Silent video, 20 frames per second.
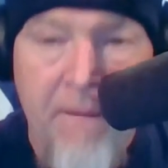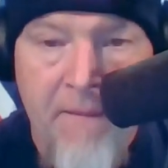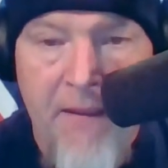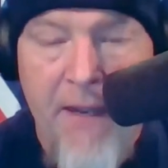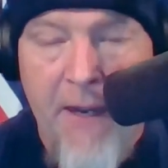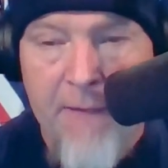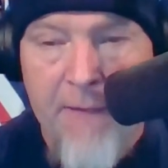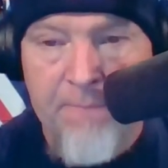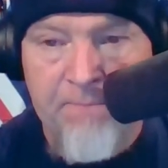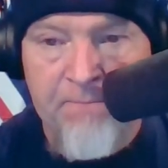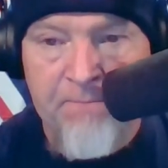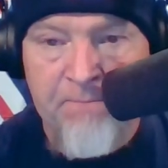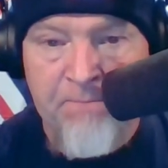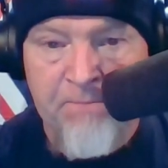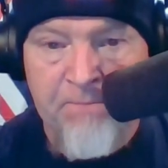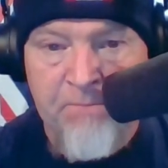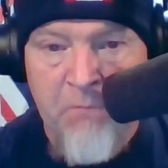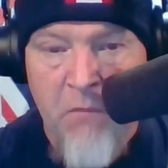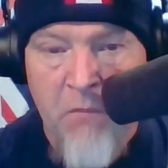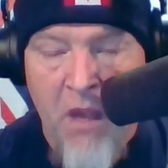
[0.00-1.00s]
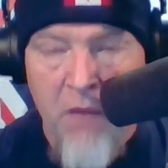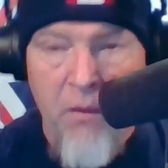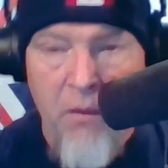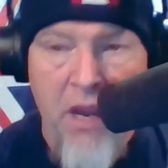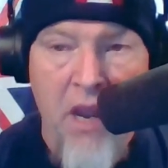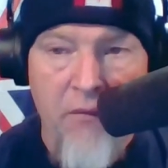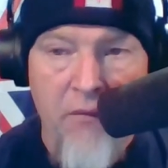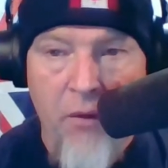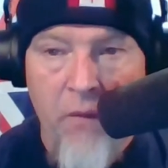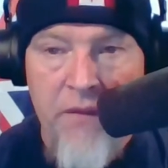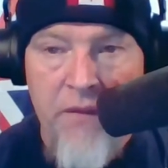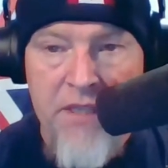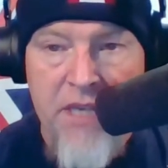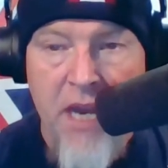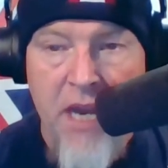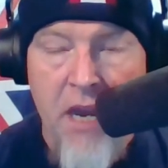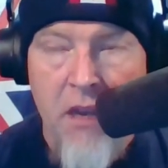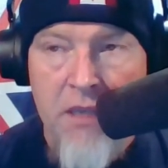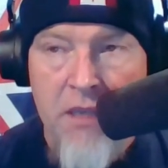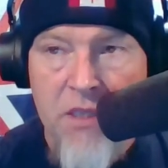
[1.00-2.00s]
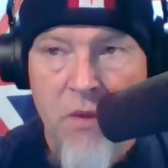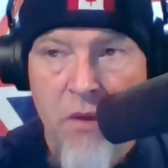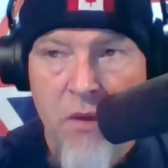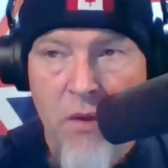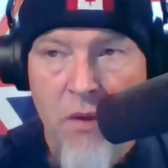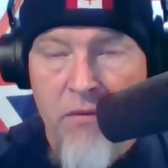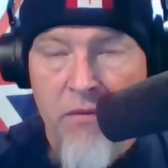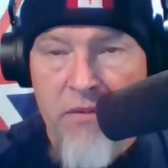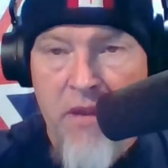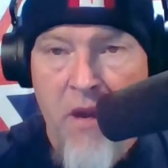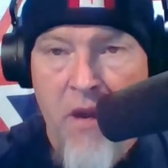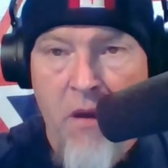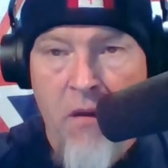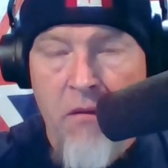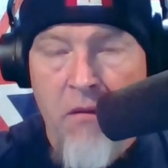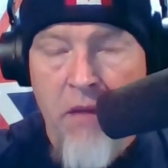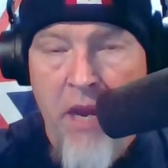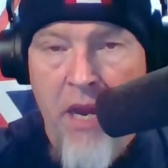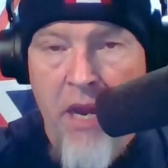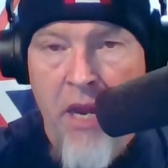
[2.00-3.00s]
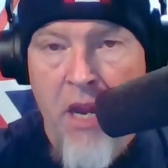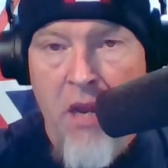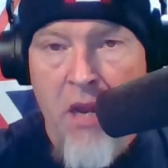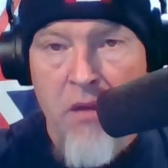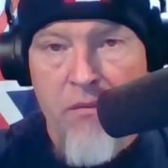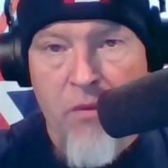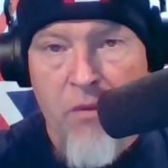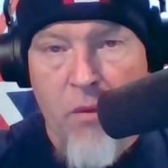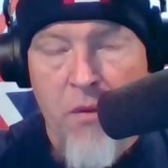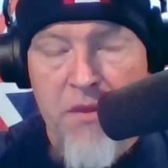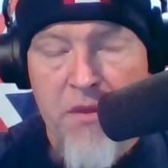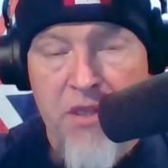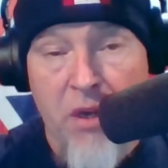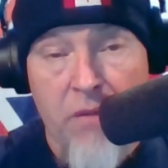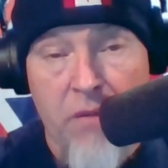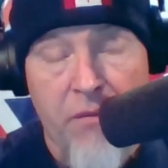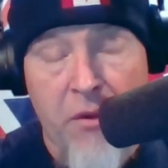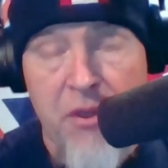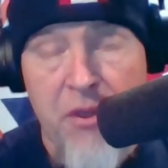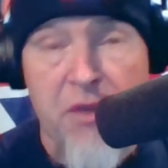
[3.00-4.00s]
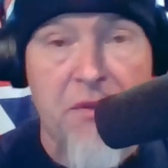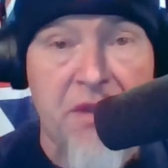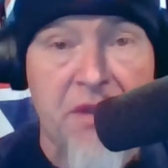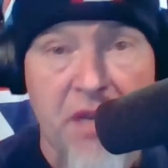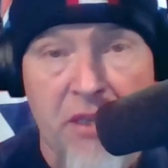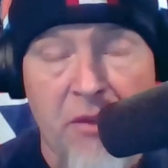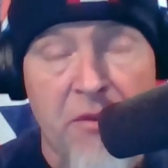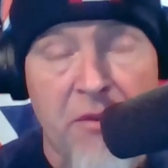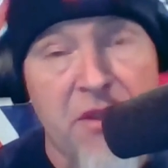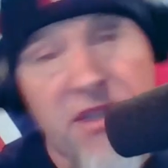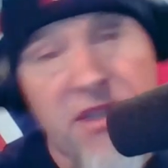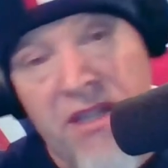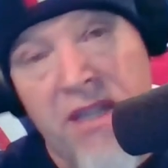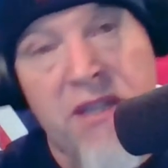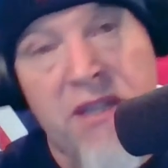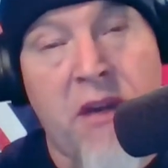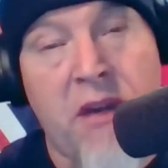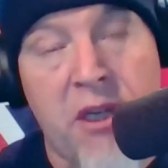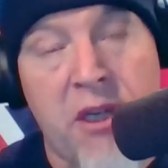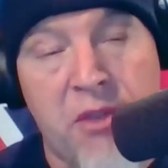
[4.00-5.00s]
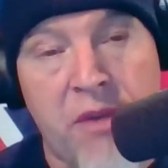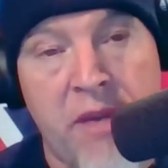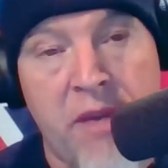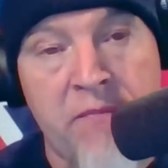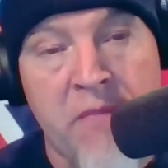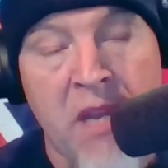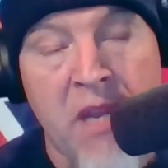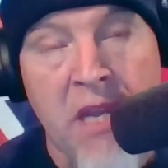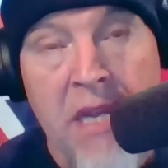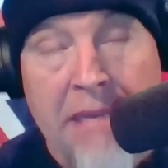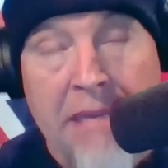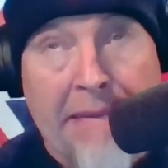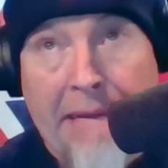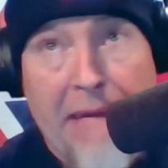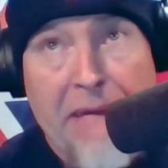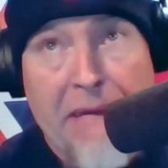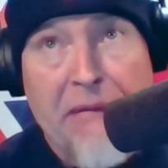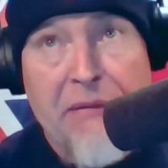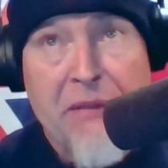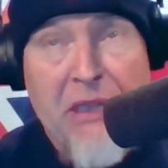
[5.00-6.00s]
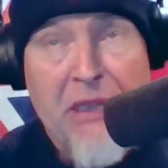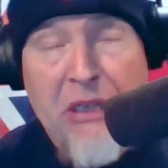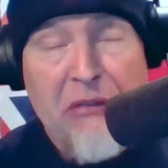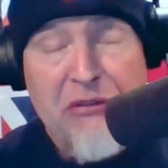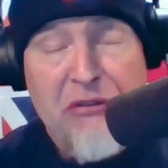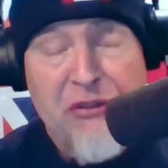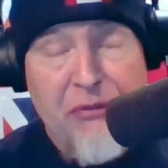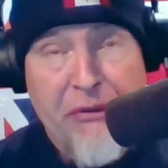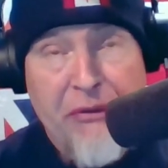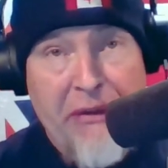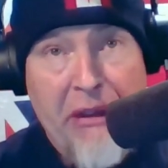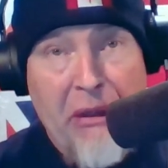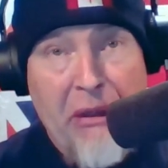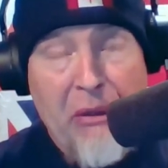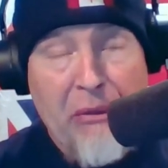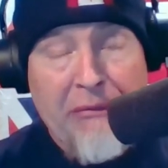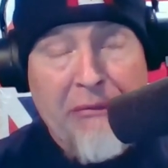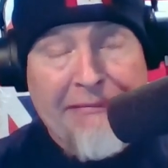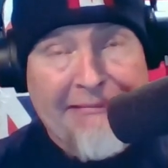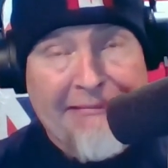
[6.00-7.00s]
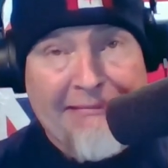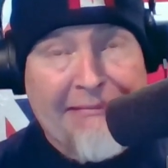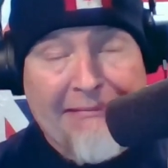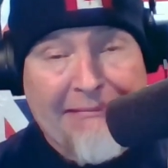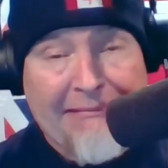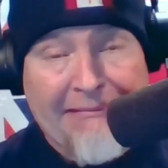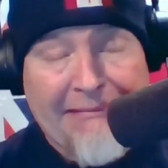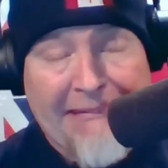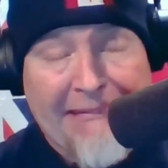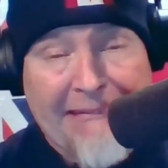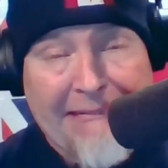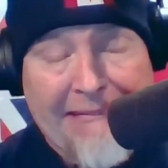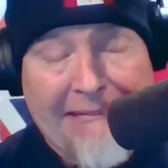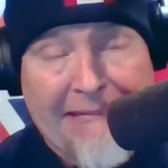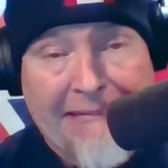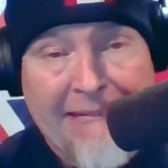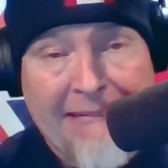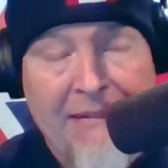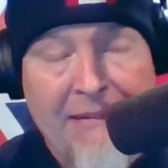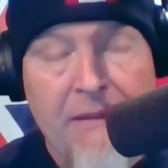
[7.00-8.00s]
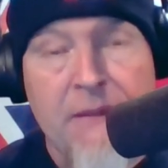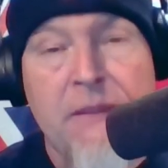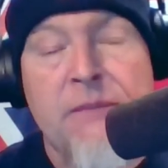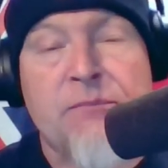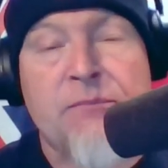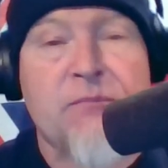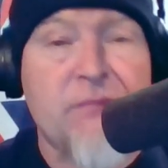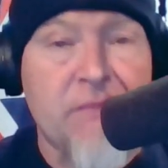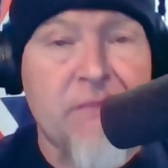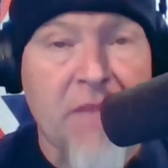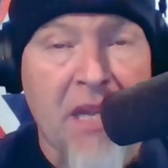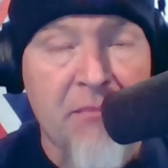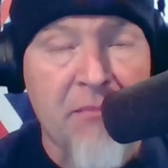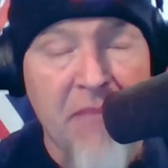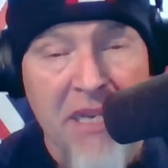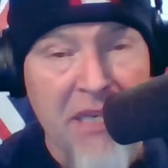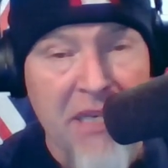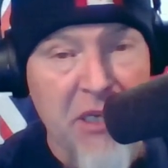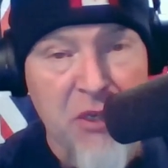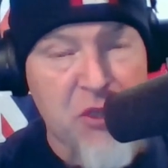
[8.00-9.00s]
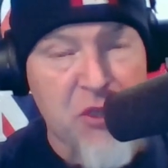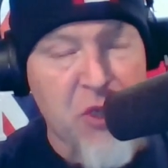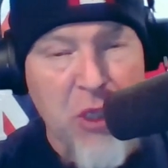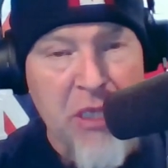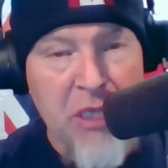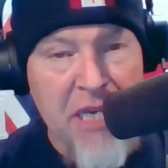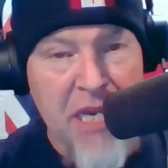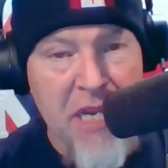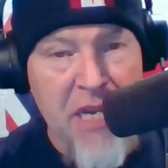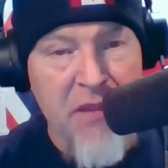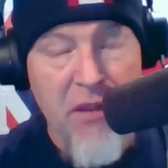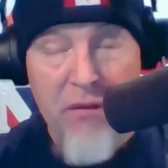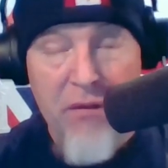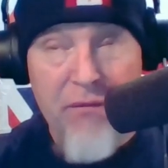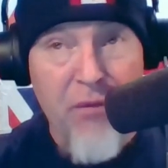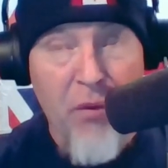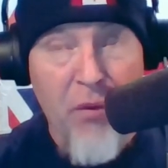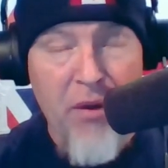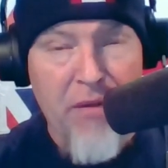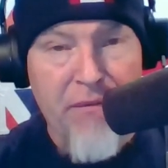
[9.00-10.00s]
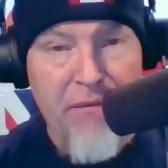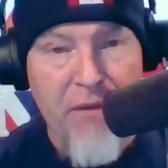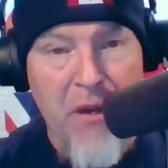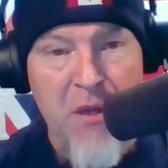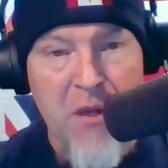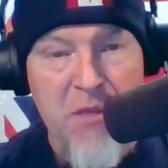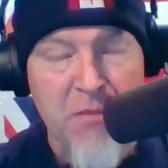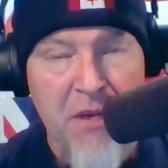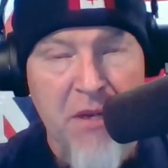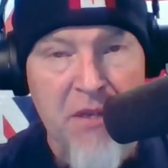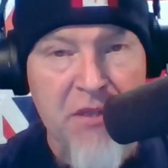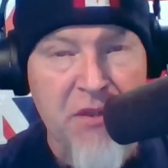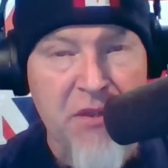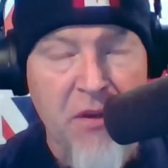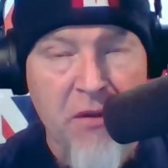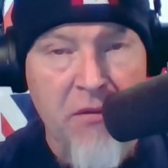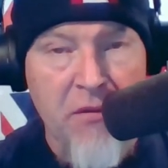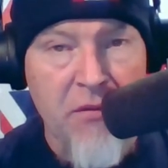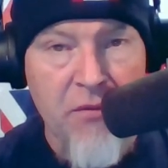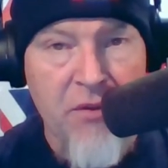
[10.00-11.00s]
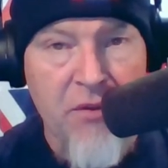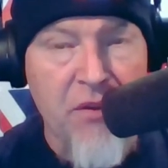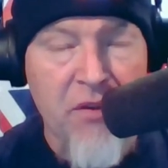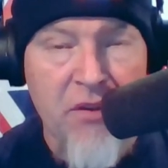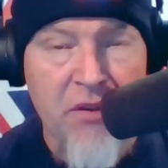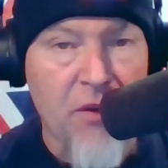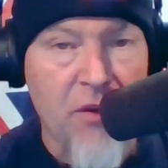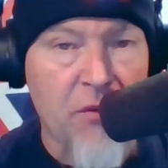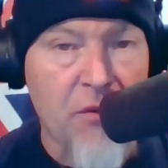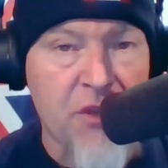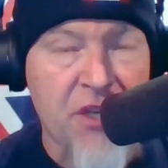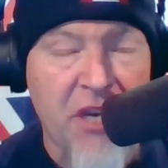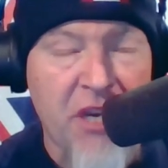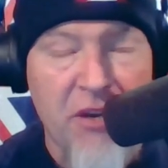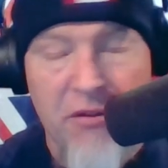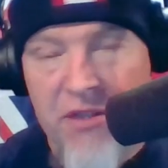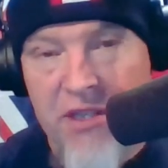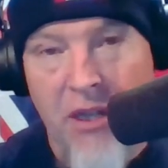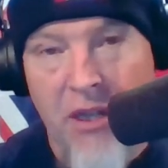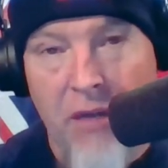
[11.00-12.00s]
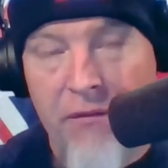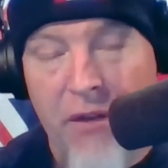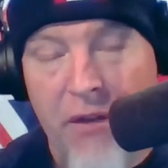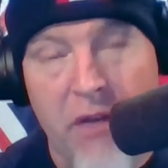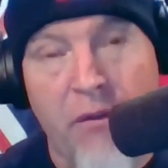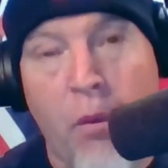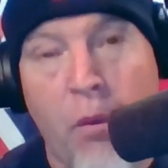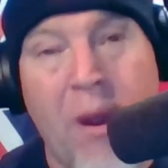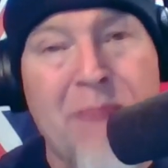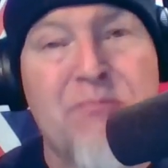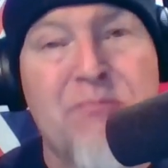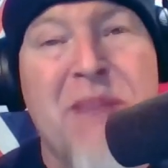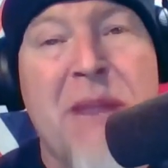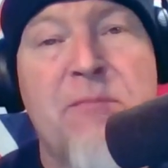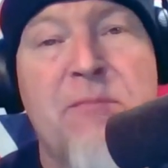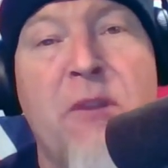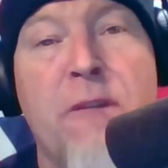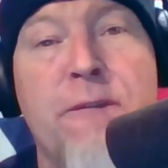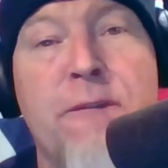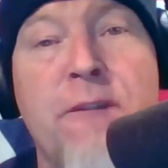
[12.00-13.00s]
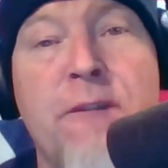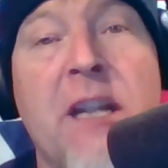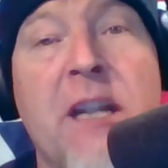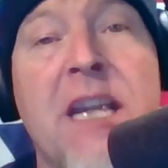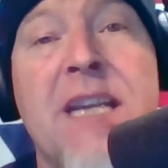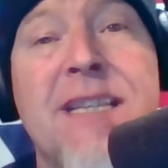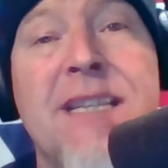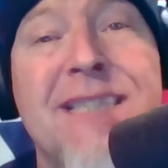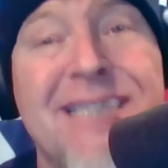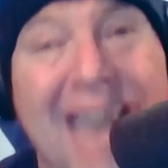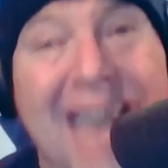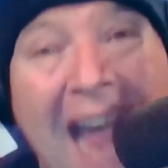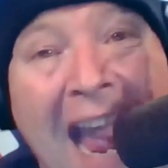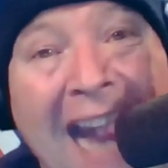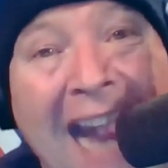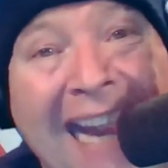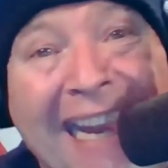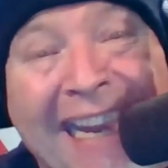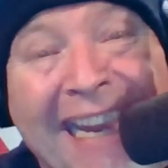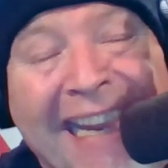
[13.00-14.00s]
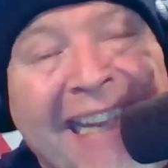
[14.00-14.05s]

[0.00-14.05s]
Okay. And we have all this chaos going over there. And of course, our virtue signalers in this country, like little Trudeau, oh, yes, and Melanie Joly, the foreign affairs minister, who couldn't negotiate herself out of a wet paper fucking sack,